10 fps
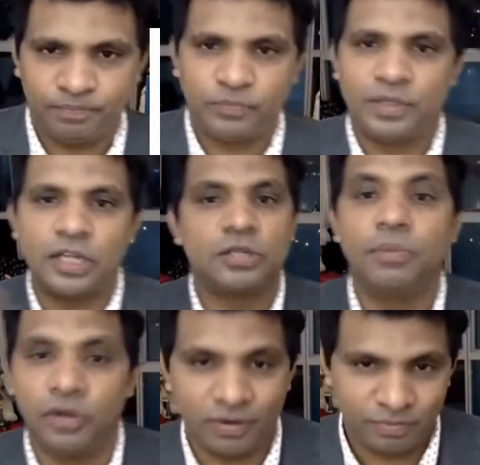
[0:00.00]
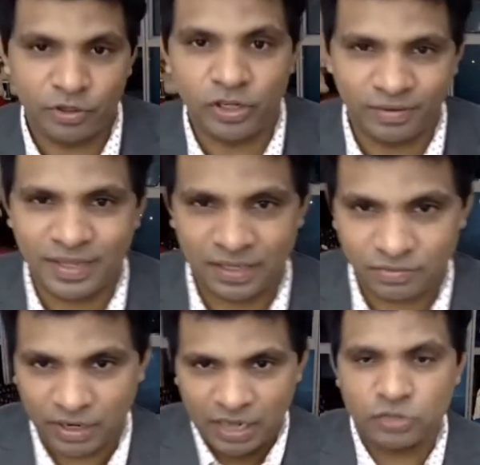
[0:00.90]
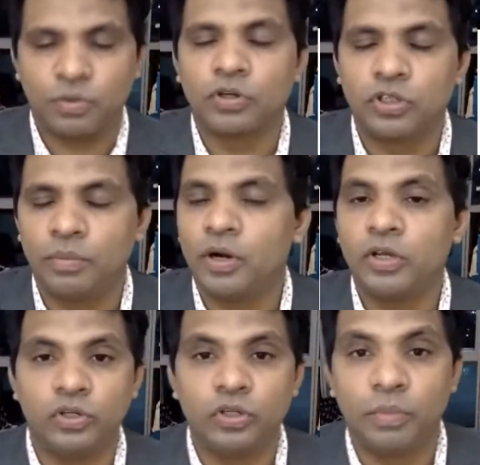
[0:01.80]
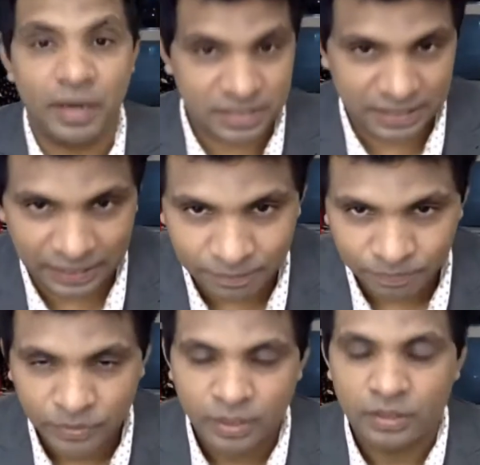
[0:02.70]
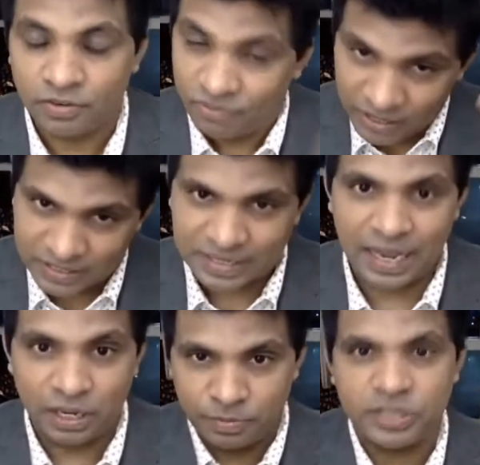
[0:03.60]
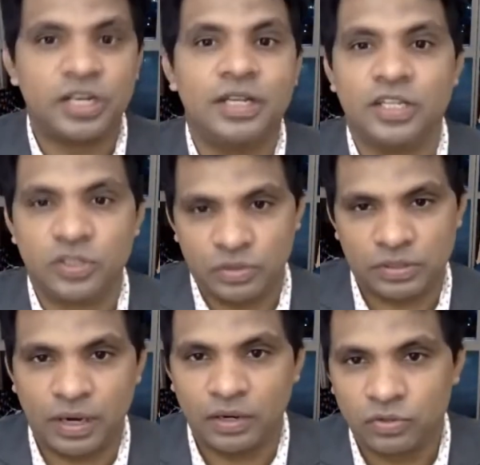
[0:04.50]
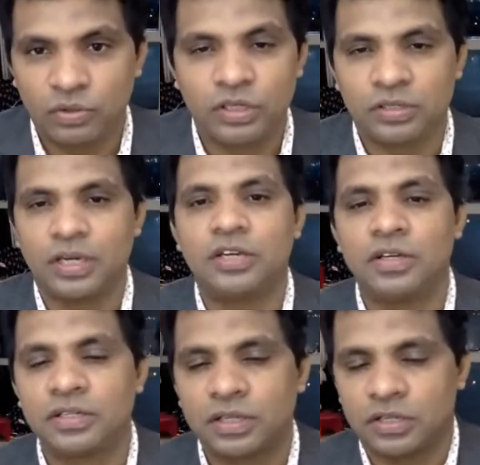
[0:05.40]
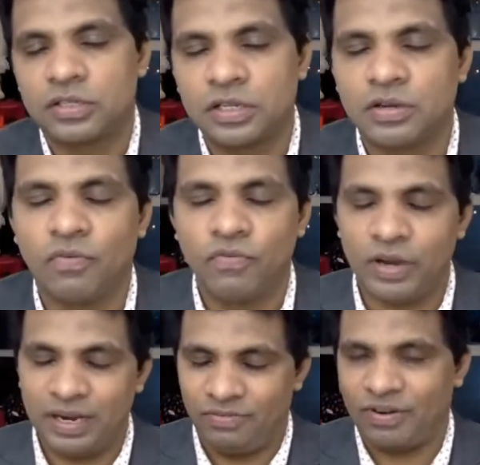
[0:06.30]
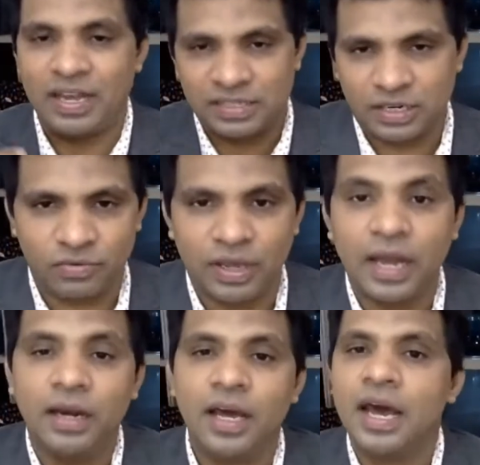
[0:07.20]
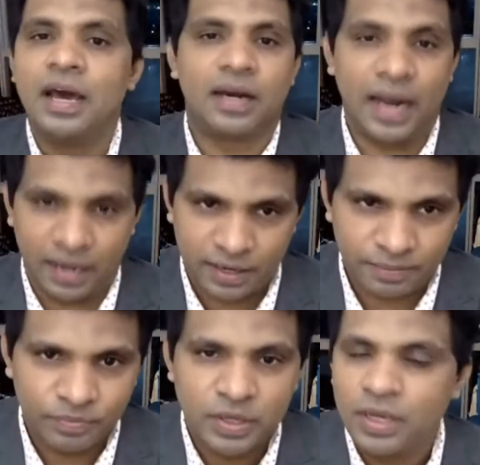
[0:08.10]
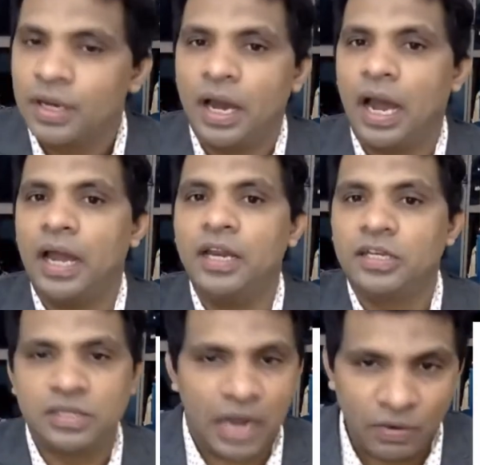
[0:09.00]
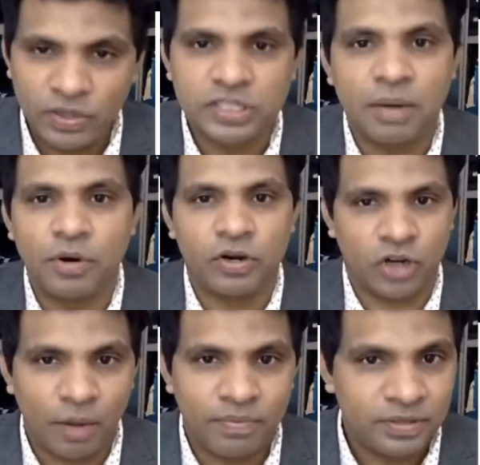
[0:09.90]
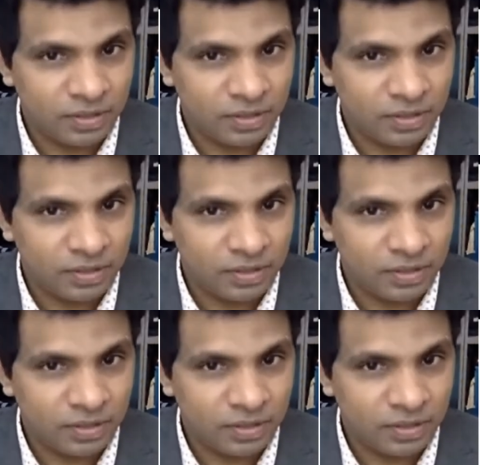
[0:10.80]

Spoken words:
That's a beauty of that. When I spoke to you about YouTube mastery, the first day I mentioned this is one. So it is so very faster we can rank. And it is always come on the top in